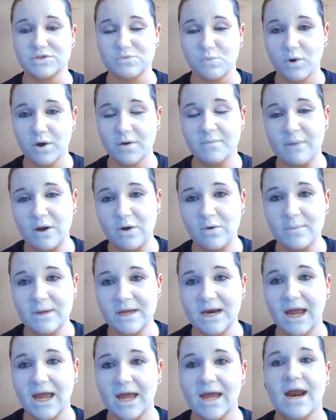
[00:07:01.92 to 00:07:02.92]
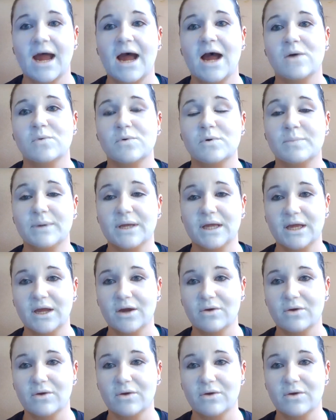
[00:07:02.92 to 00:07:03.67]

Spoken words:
one moment and I will be